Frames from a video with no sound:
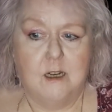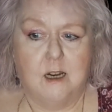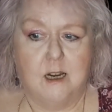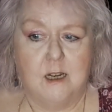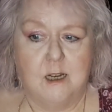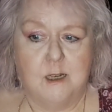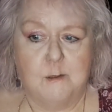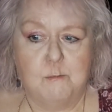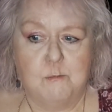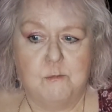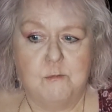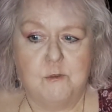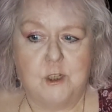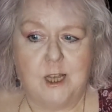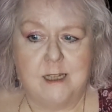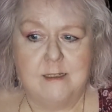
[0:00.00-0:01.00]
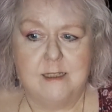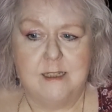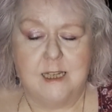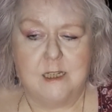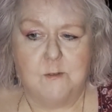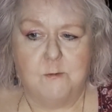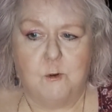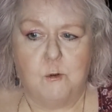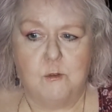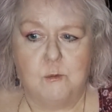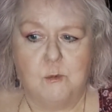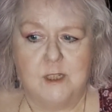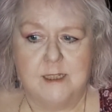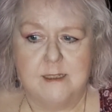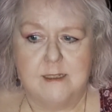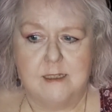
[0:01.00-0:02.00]
I'm trying to think of all the
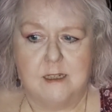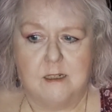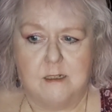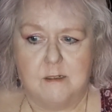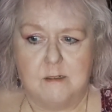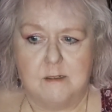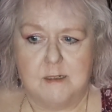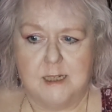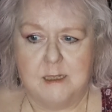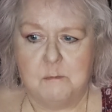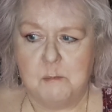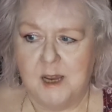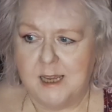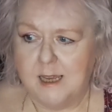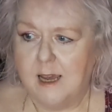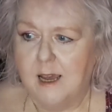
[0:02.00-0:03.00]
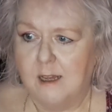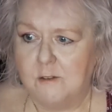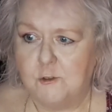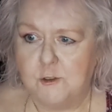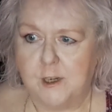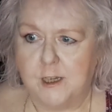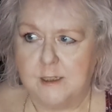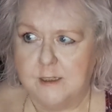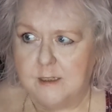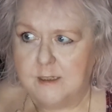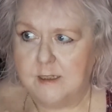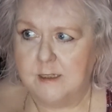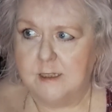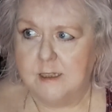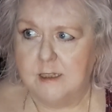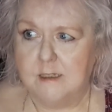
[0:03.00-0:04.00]
ones that are in my hand rather
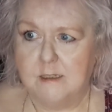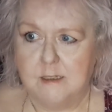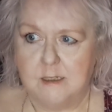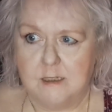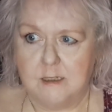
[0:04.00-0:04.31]
than